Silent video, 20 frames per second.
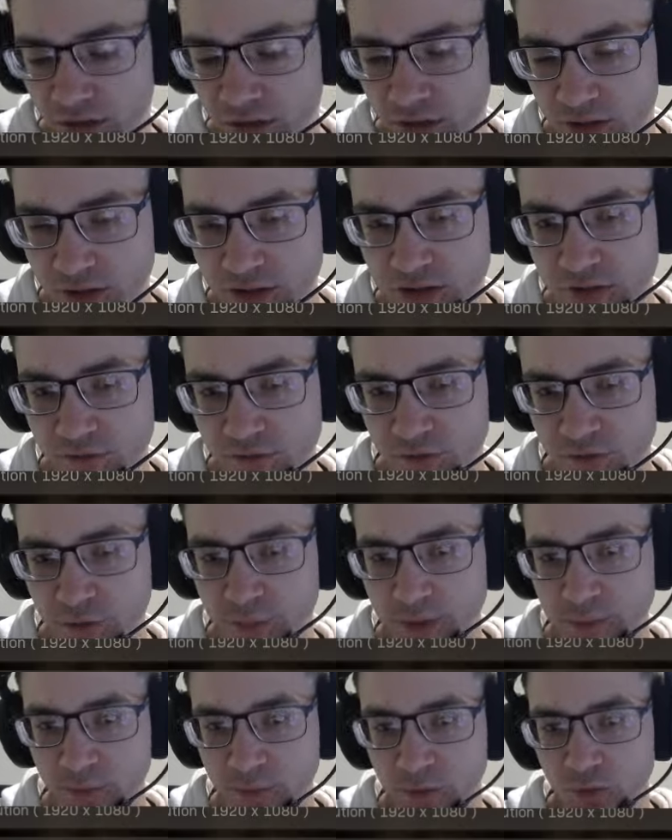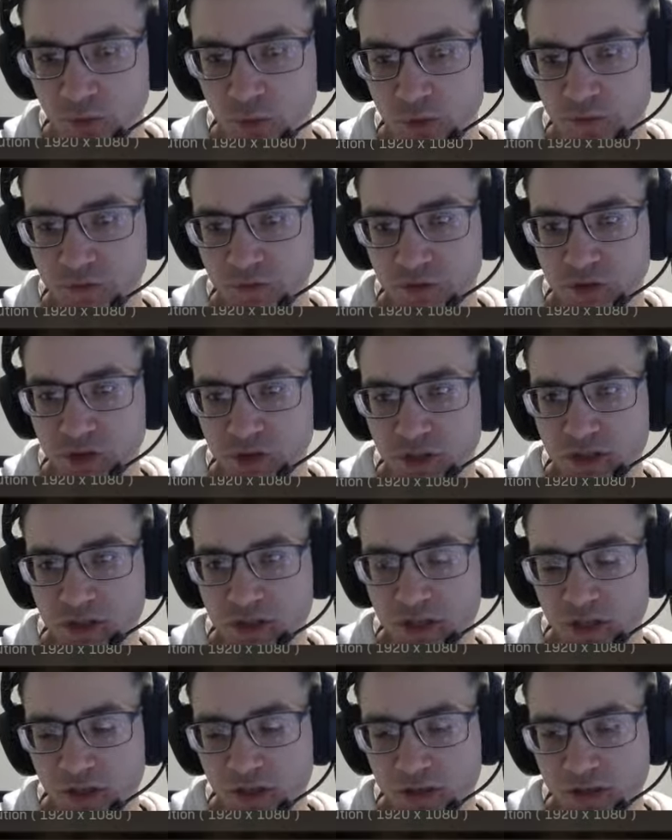This is for people who have
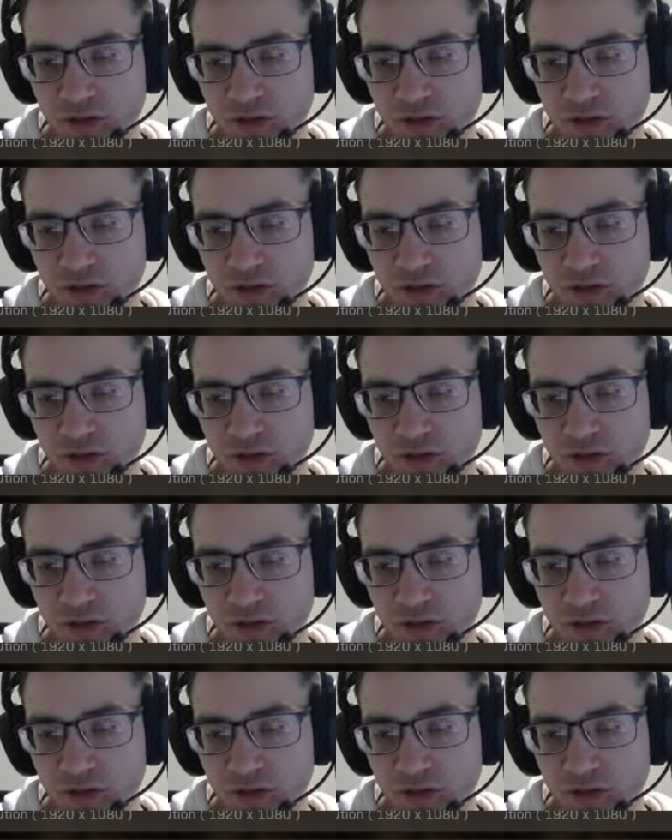G-Sync,